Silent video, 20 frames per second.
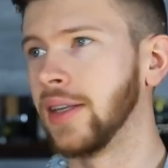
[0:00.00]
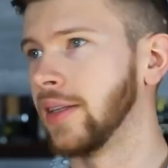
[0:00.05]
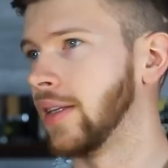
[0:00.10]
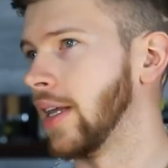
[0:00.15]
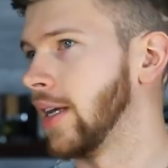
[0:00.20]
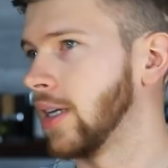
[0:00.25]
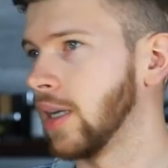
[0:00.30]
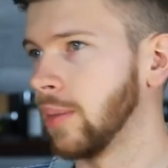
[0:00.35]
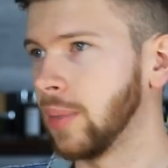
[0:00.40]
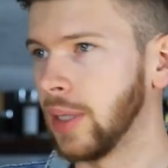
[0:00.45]

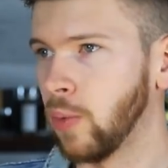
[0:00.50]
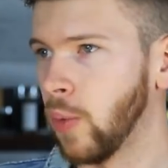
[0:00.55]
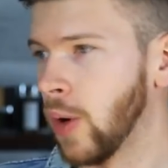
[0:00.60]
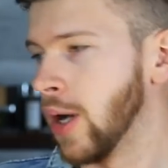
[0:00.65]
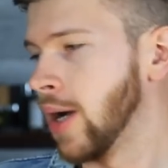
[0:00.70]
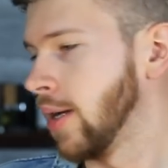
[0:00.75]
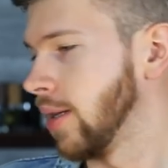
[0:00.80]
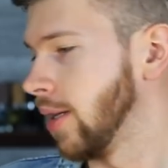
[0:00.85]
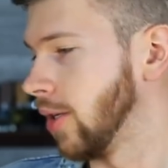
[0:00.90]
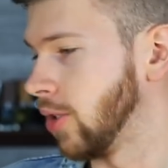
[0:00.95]
They could be
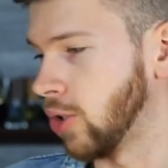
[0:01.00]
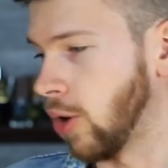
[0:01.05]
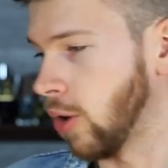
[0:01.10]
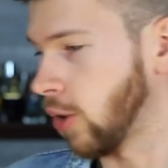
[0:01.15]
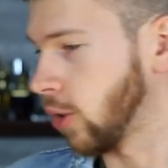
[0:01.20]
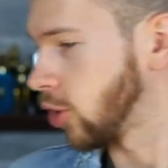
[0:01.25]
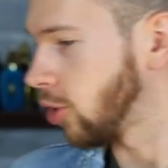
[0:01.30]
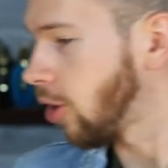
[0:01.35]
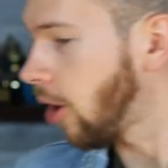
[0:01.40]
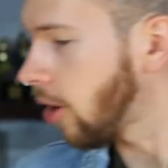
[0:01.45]
wearing the
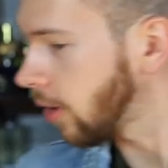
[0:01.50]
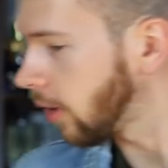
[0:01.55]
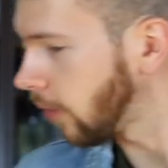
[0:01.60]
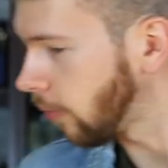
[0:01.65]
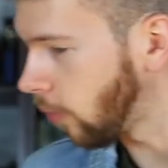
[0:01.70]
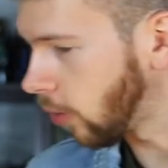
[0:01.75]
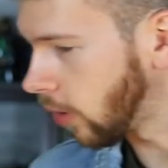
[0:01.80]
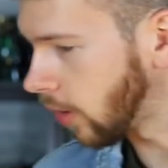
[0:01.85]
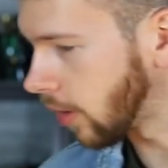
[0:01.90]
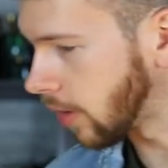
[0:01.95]
dark chocolate
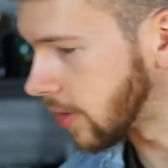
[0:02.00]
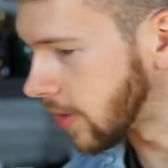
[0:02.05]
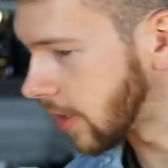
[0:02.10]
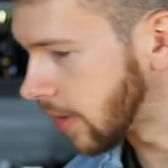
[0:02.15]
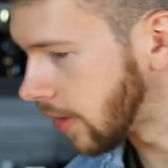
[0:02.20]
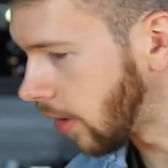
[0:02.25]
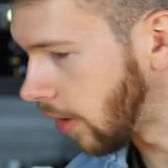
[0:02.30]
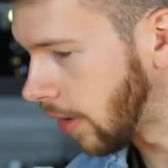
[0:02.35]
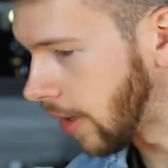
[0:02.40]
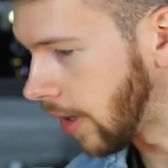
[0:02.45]
ones
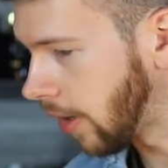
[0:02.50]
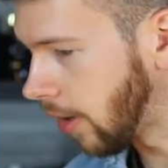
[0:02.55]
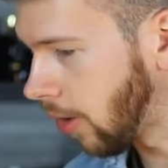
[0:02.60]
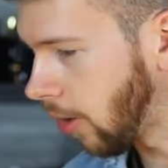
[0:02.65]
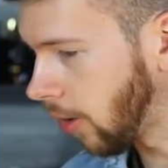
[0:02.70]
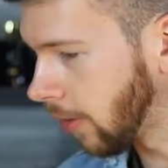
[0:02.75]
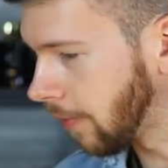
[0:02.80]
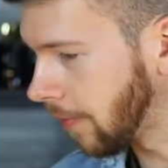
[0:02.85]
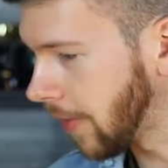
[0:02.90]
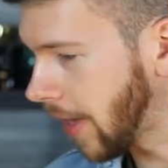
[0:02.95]
and, and
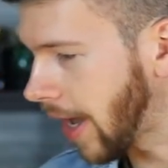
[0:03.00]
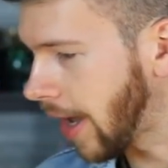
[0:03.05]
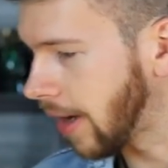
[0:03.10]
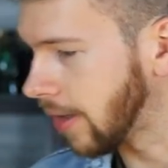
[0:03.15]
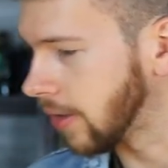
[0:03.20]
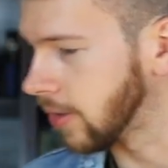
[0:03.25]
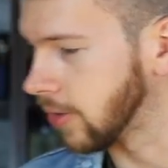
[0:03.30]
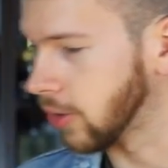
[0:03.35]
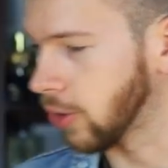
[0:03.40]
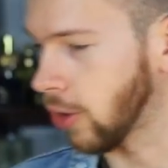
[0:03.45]
all of
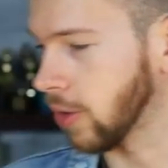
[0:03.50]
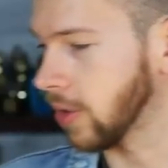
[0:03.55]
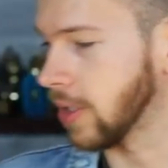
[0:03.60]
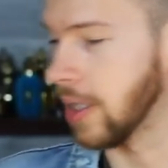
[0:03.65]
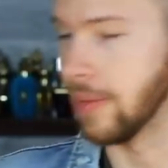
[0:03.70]
that dark